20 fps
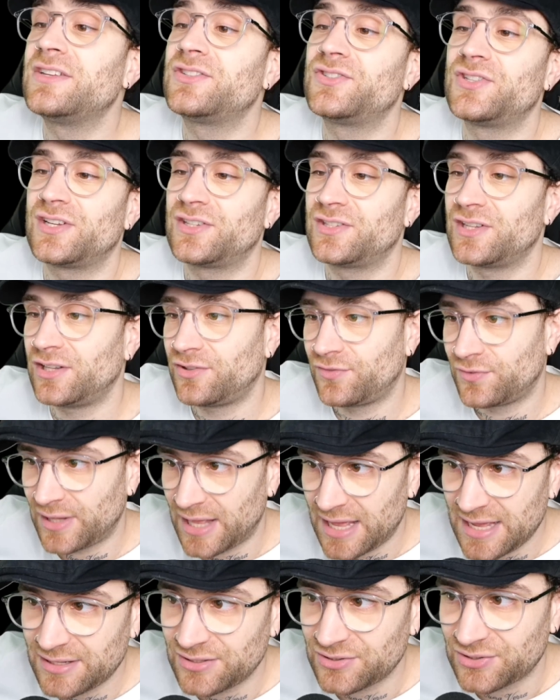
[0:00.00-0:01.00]
successful
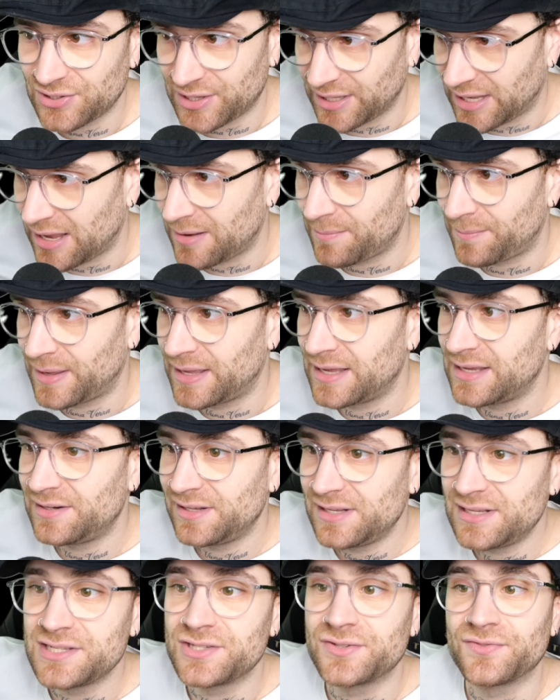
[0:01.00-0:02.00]
end to the campaign
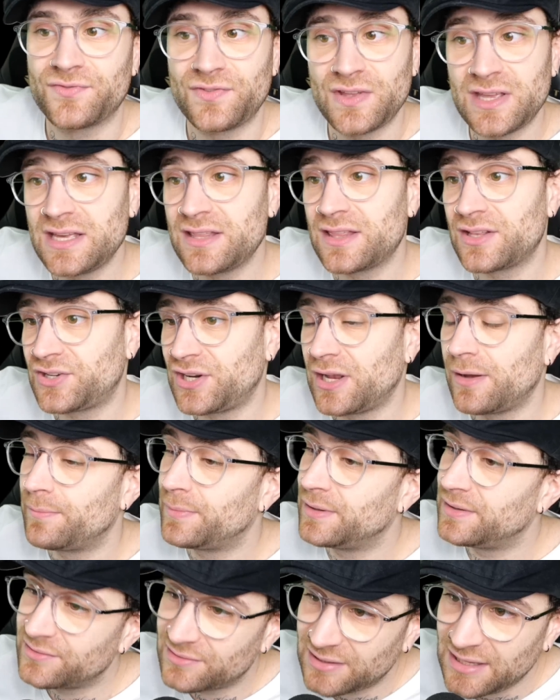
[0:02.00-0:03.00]
is via the
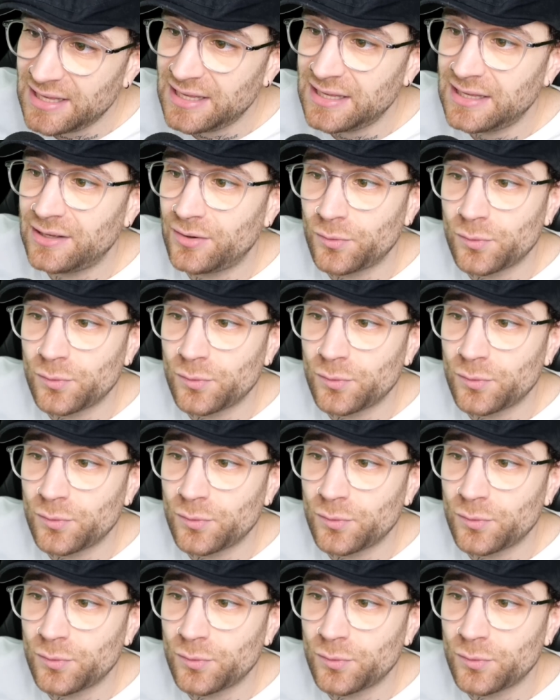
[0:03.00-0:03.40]
Champions League,